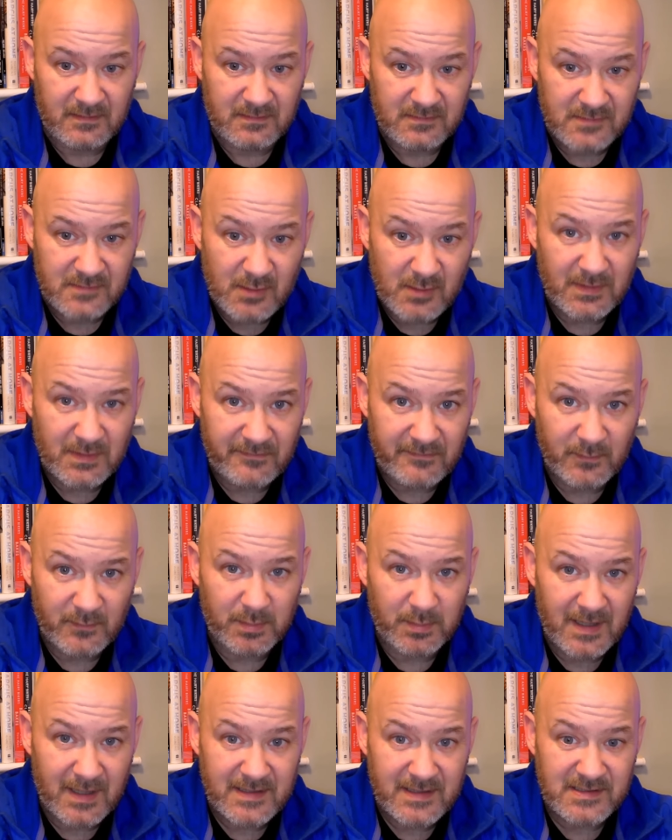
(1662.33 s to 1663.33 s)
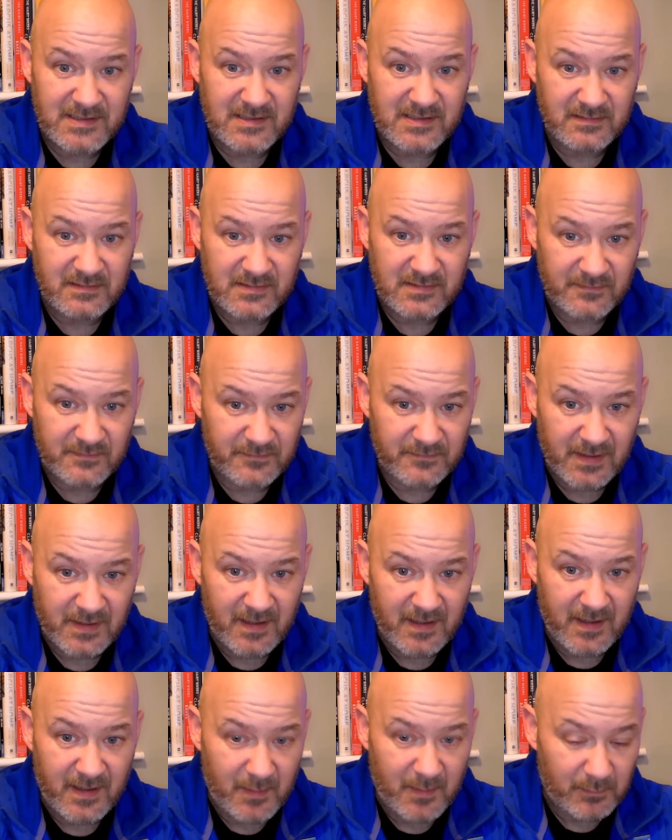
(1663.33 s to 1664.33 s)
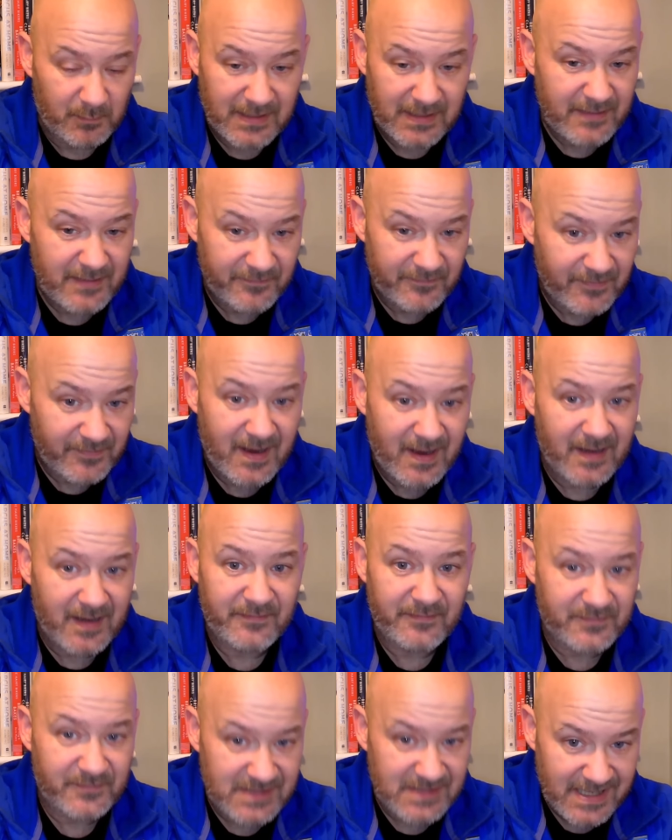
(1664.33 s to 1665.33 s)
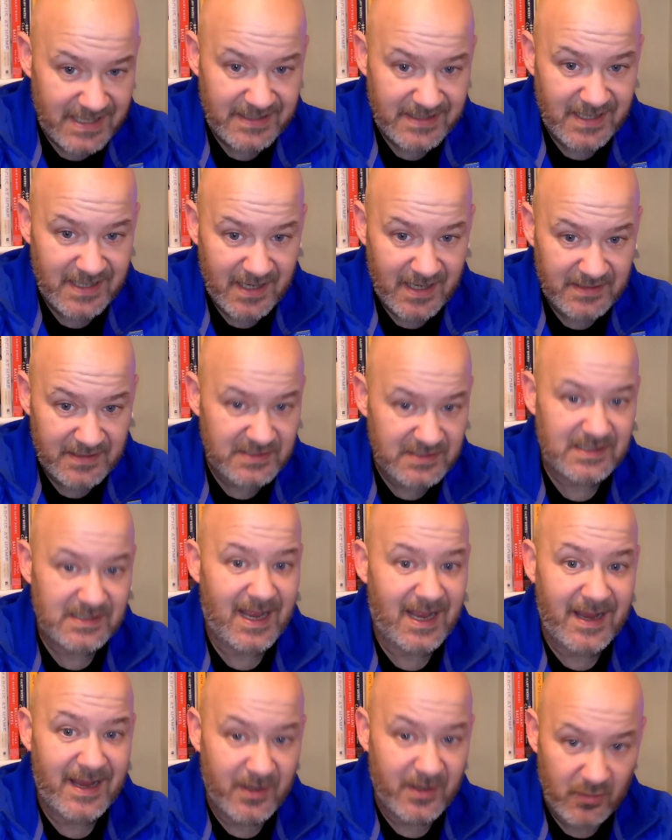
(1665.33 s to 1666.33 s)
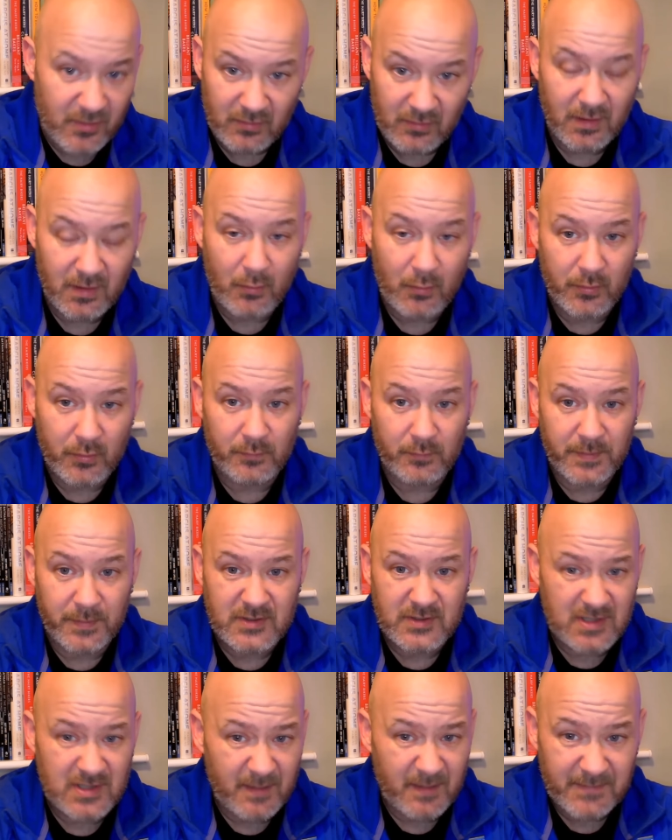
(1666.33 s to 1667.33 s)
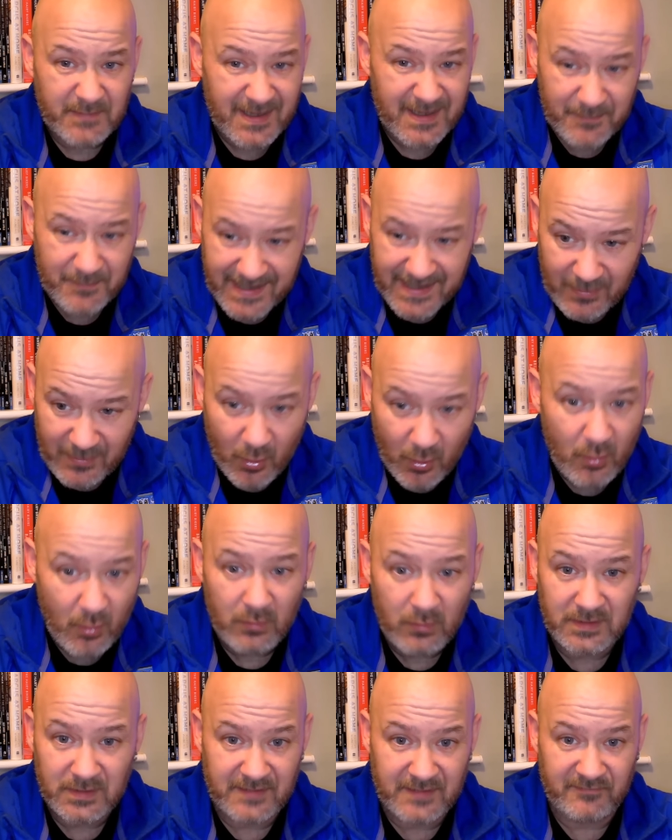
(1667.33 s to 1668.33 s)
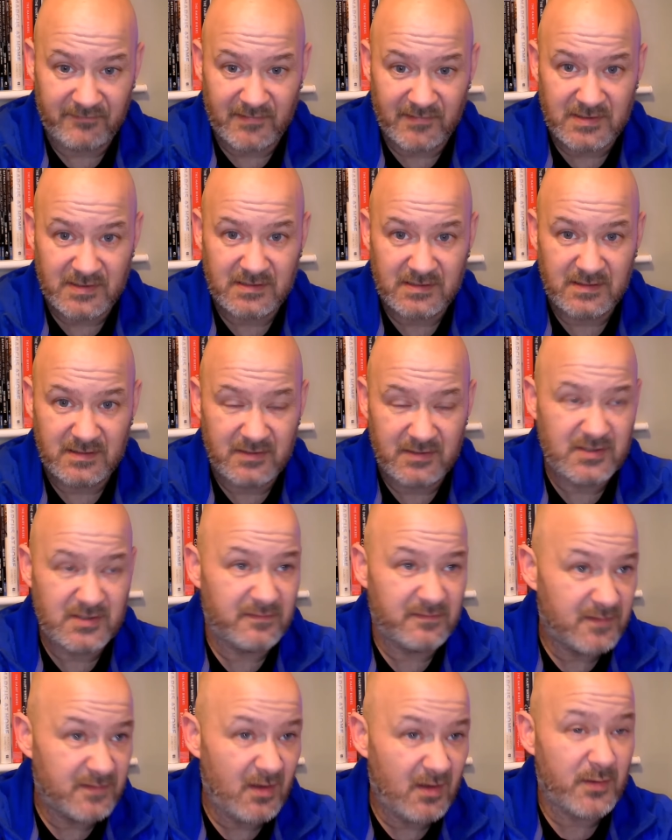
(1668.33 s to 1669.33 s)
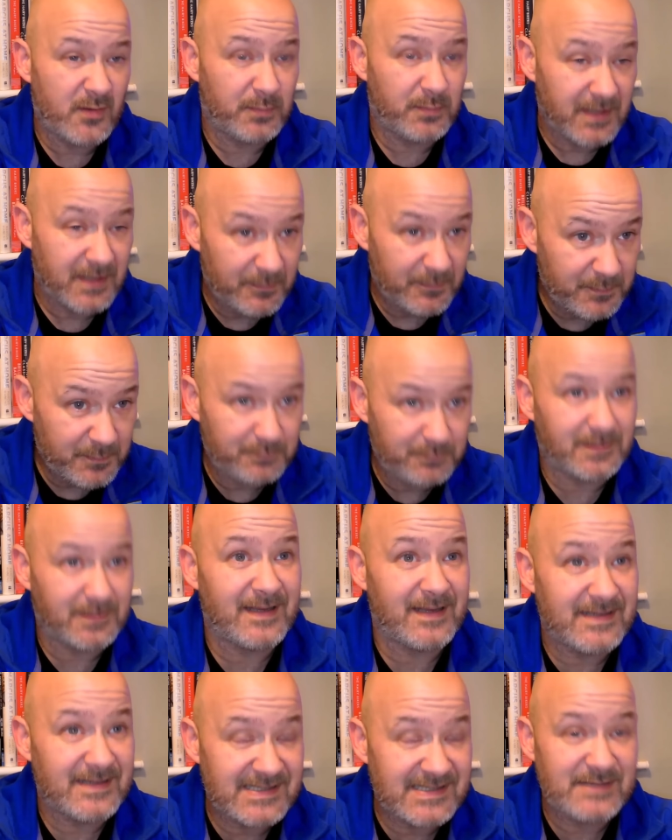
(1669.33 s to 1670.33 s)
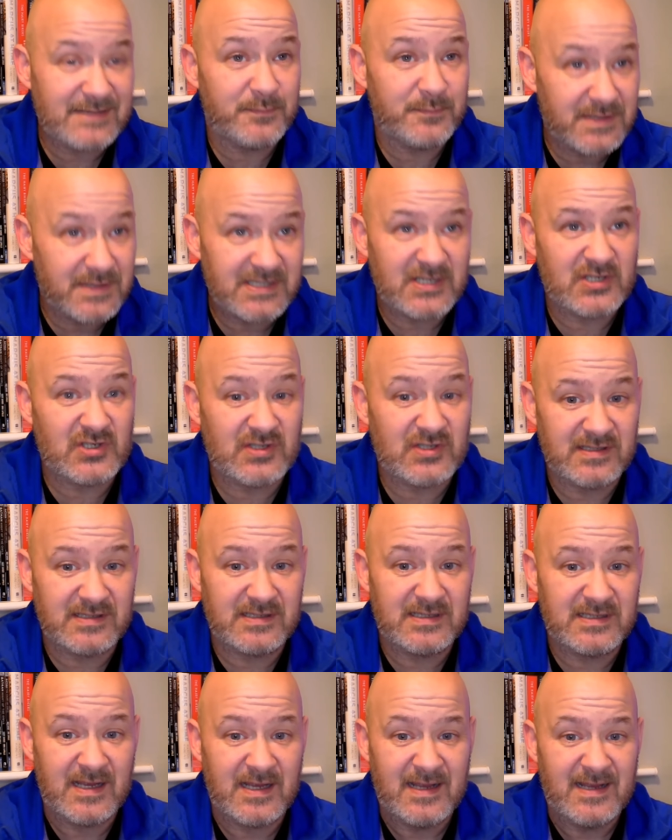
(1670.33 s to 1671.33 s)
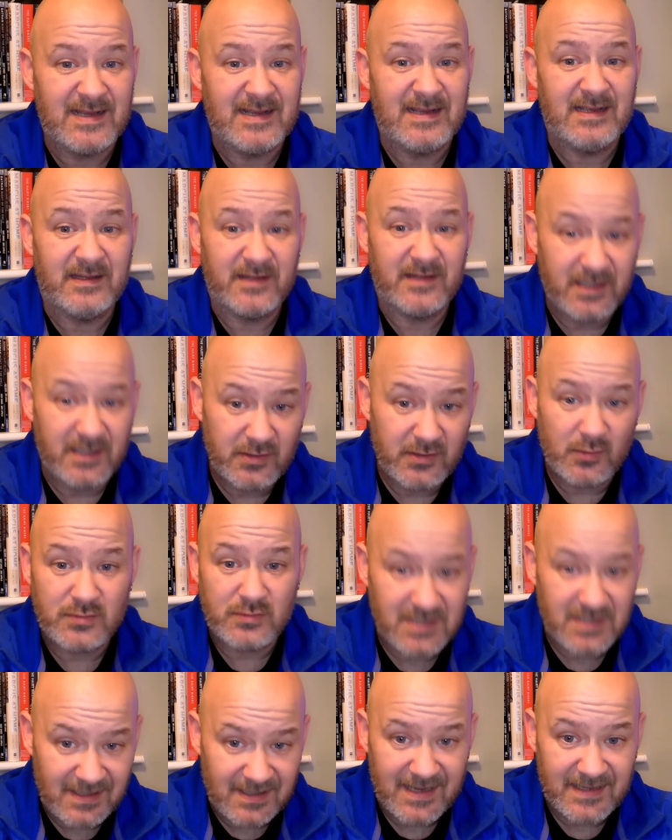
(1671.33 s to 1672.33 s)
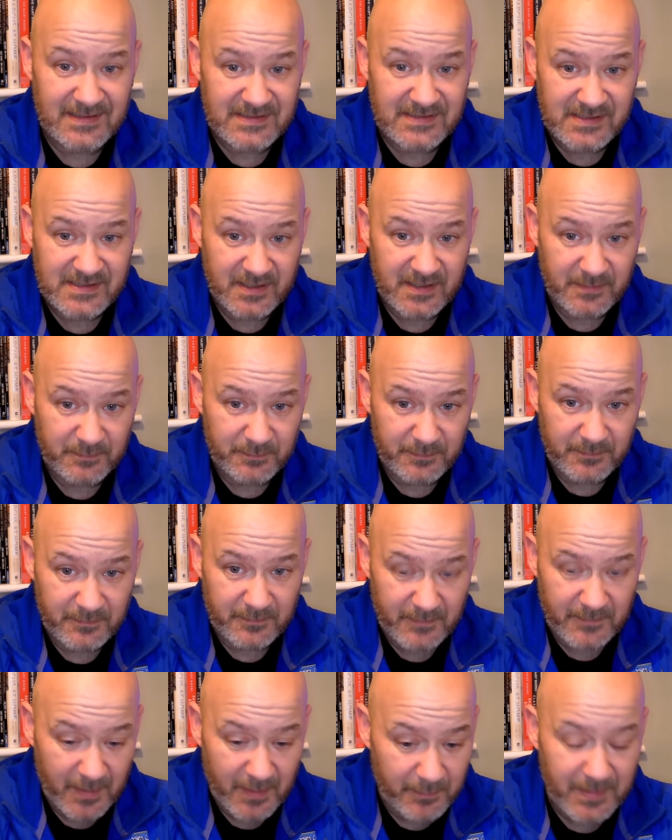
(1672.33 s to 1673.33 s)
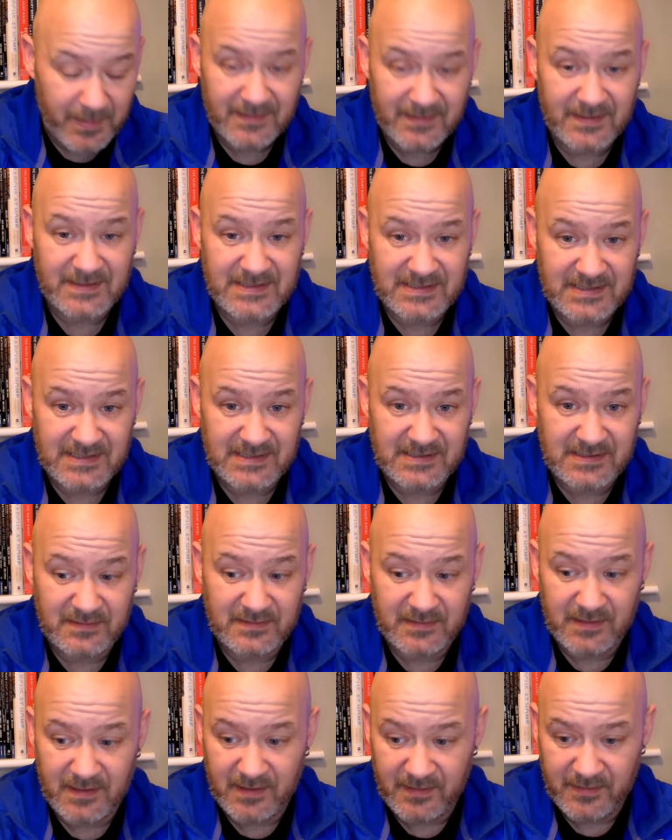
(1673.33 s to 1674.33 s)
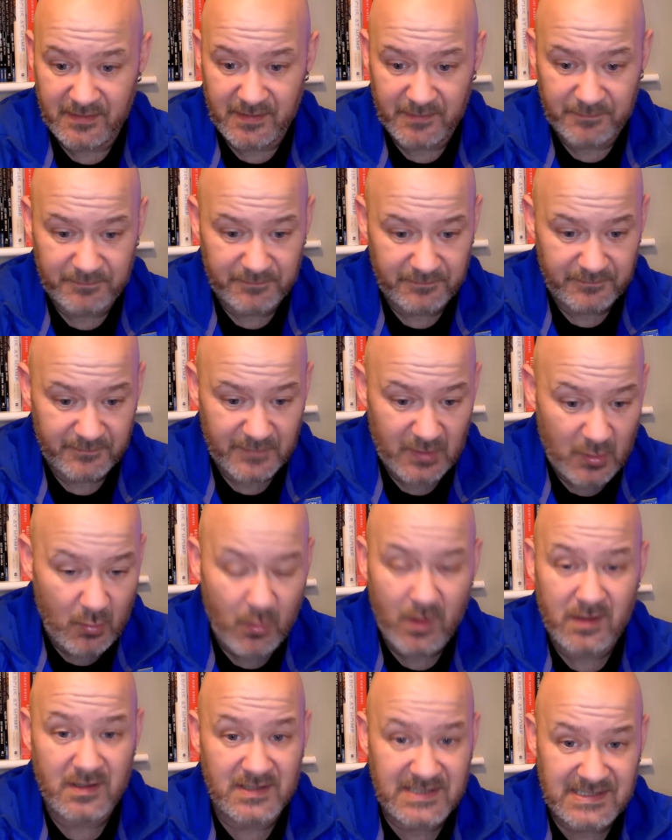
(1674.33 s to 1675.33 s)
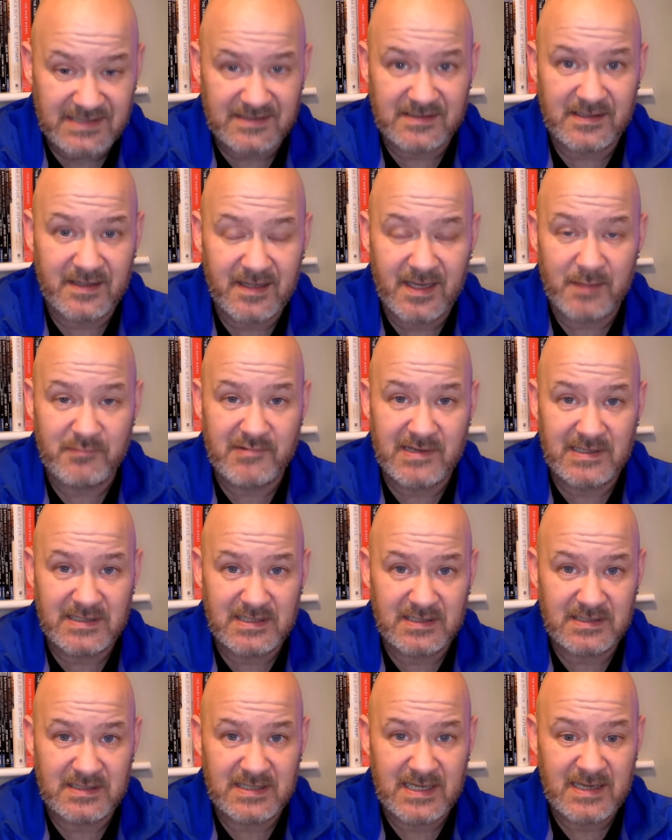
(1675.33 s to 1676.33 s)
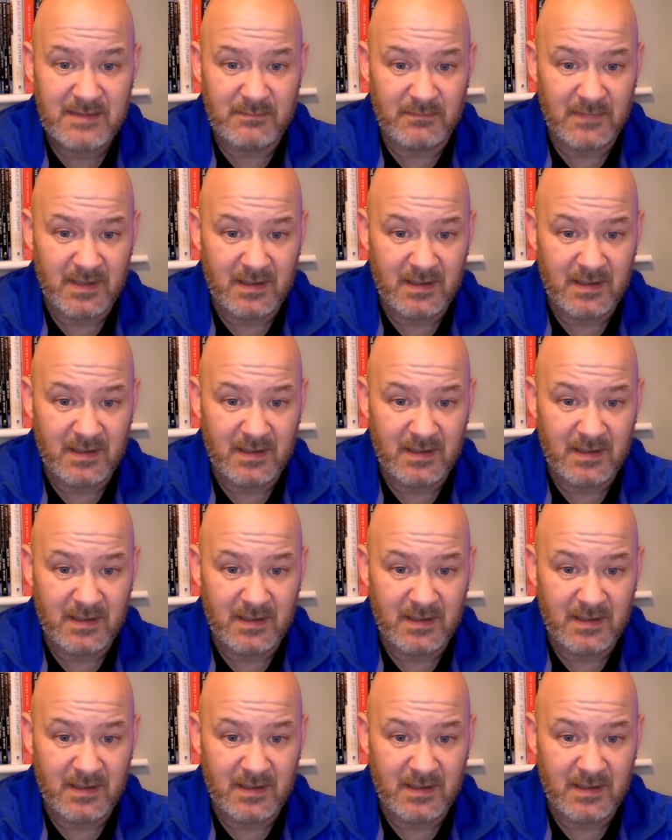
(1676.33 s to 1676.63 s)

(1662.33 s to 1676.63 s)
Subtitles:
Top level players. So playing 5-10 yards higher or lower up pitch can make all difference, because you've got to play players in positions that utilise the abilities and the qualities that they bring to the team.